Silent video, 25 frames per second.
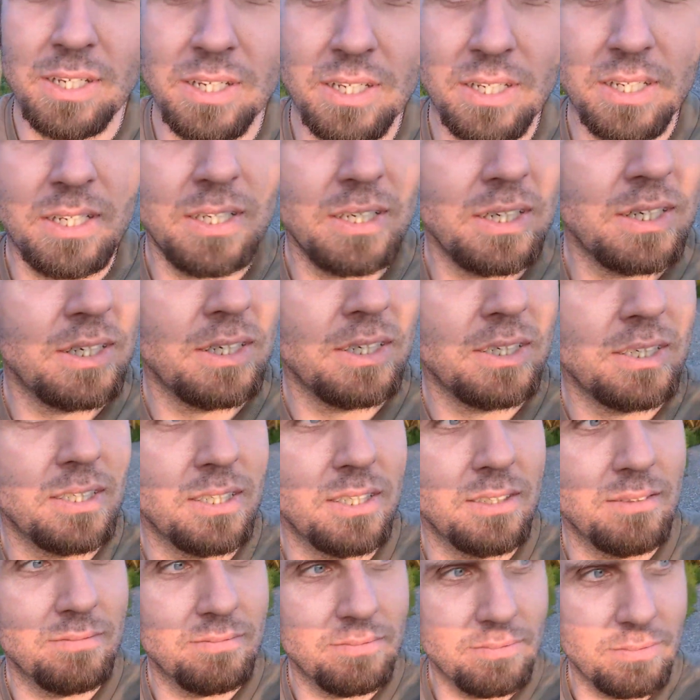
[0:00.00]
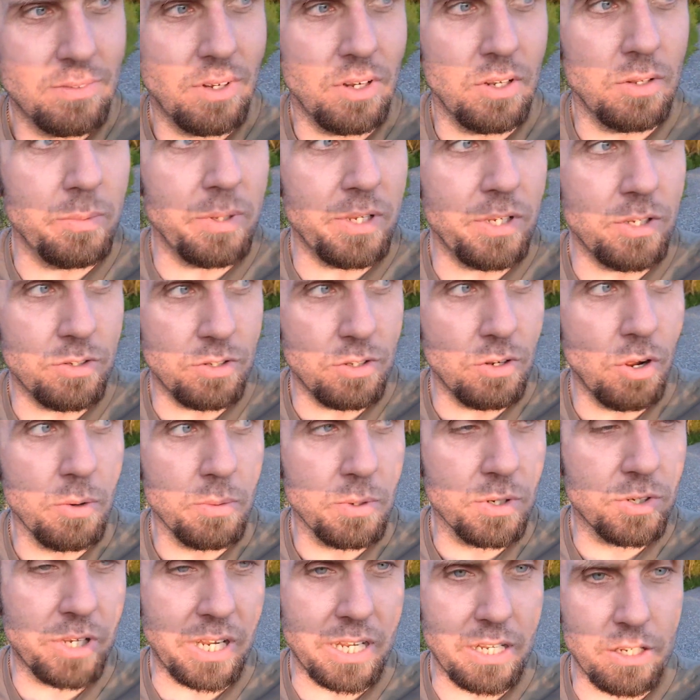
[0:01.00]
on the normal single square
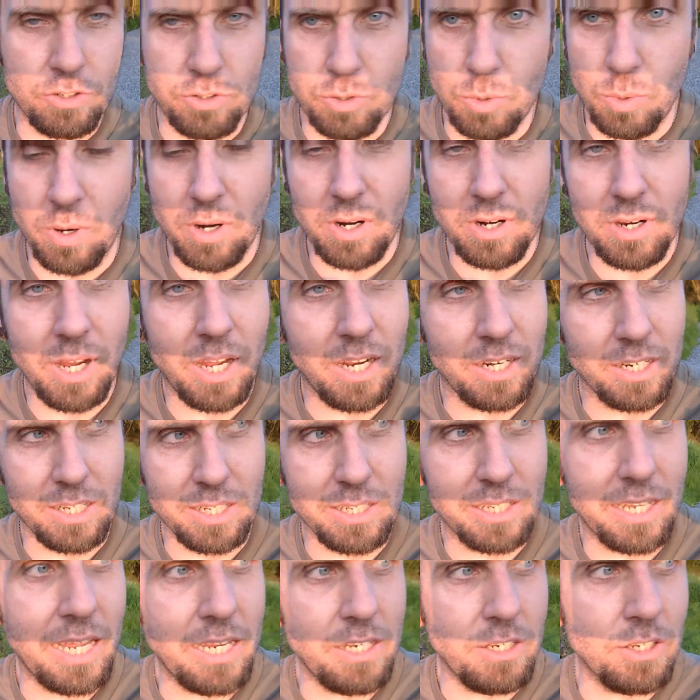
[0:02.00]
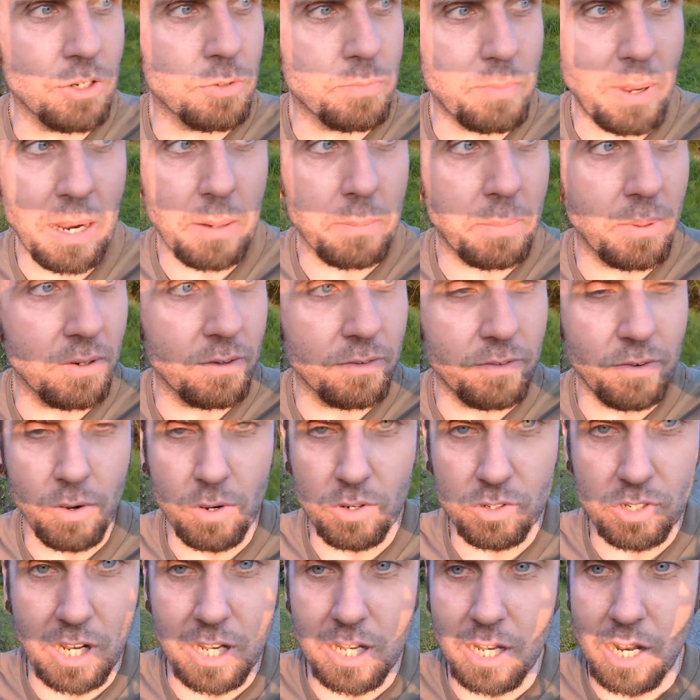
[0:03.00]
and continuous back button focus a lot of the time at
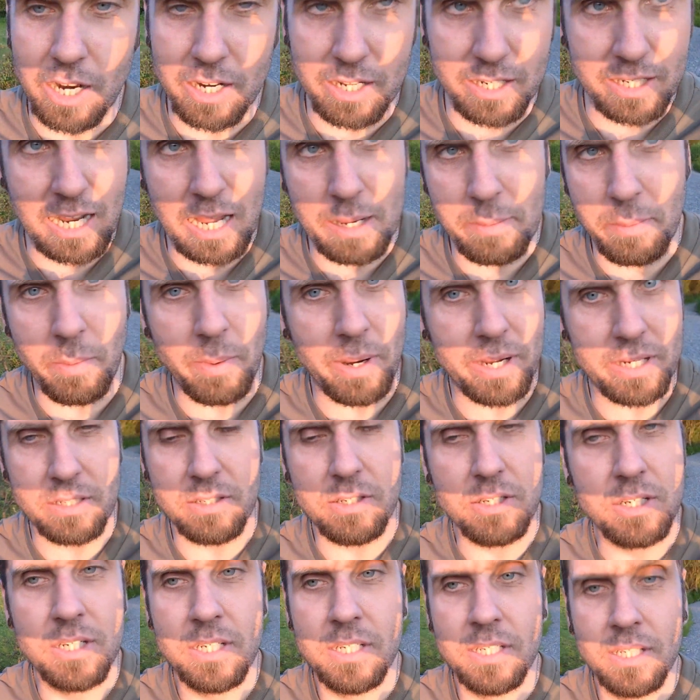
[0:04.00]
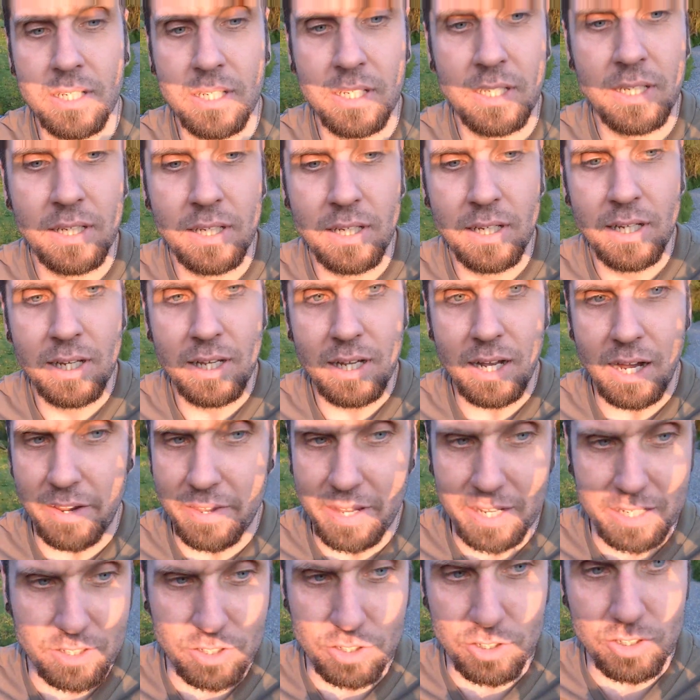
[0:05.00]
weddings. And that just seems to work
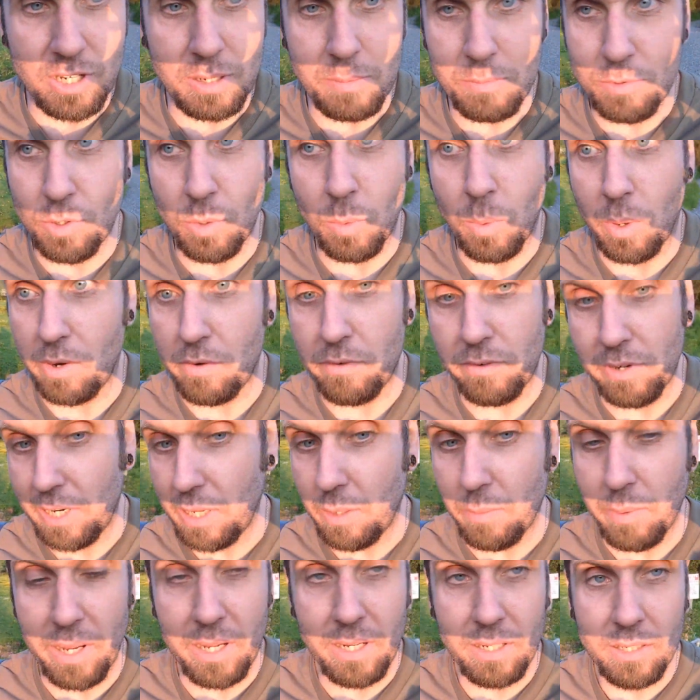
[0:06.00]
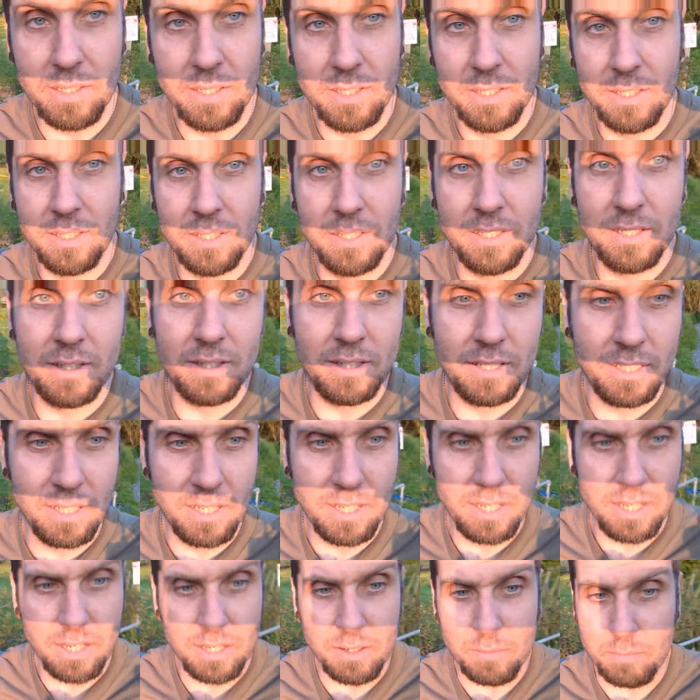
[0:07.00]
really well. Brides coming
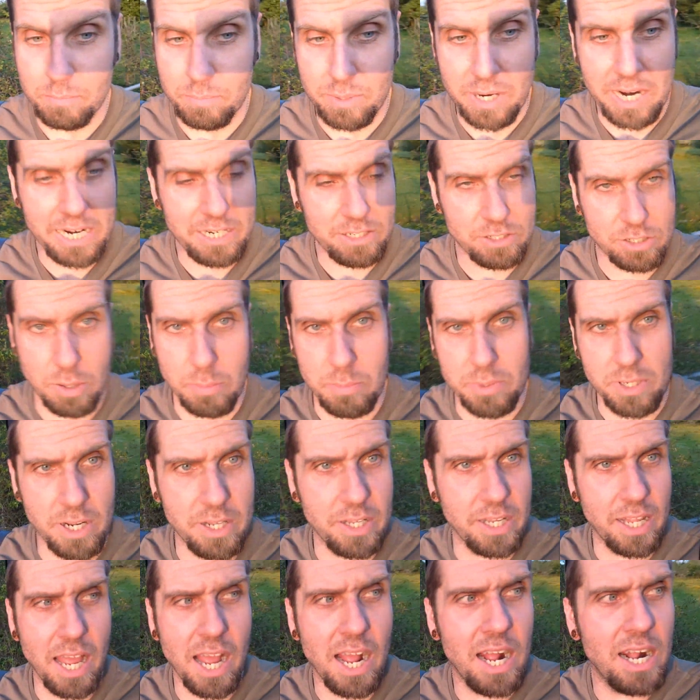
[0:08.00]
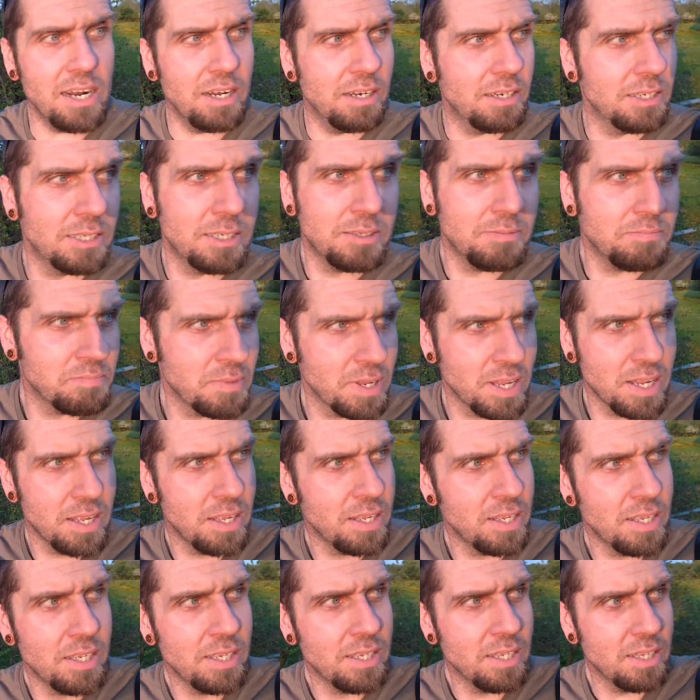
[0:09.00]
down the aisle, things like that,
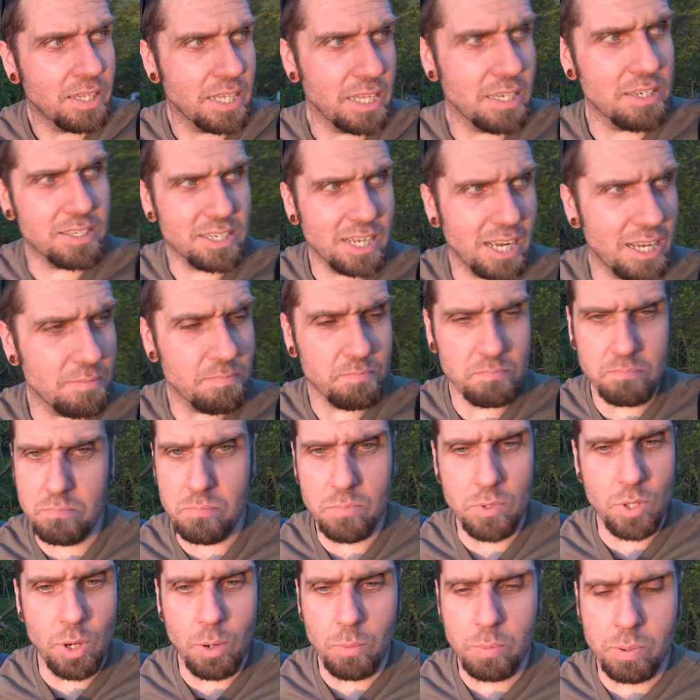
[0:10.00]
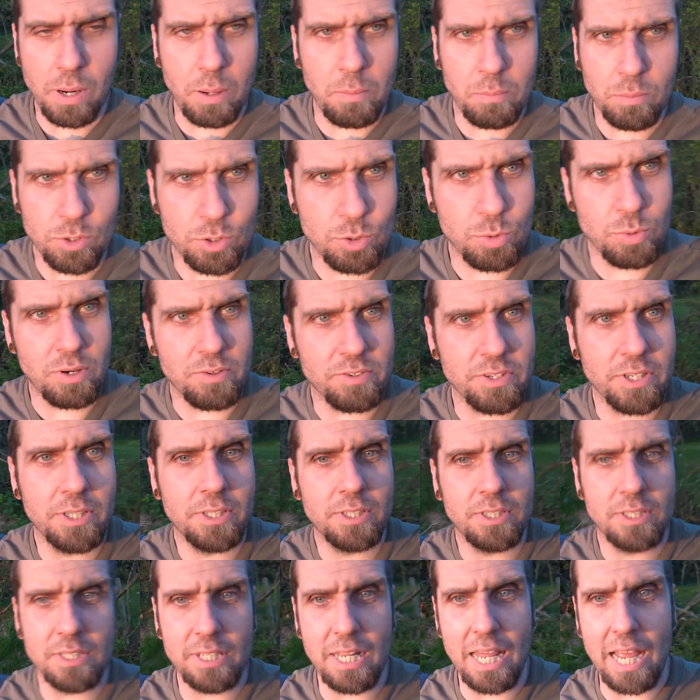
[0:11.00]
no problem whatsoever. Tack sharp
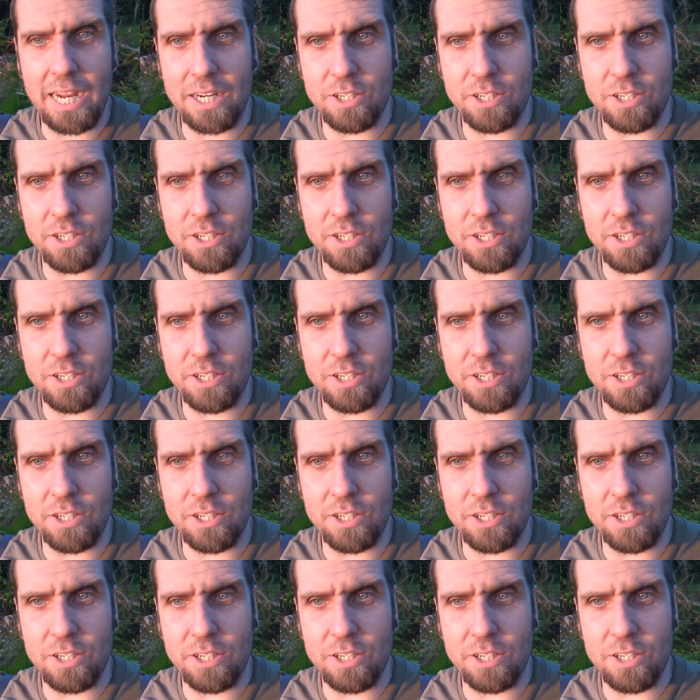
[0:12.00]
images.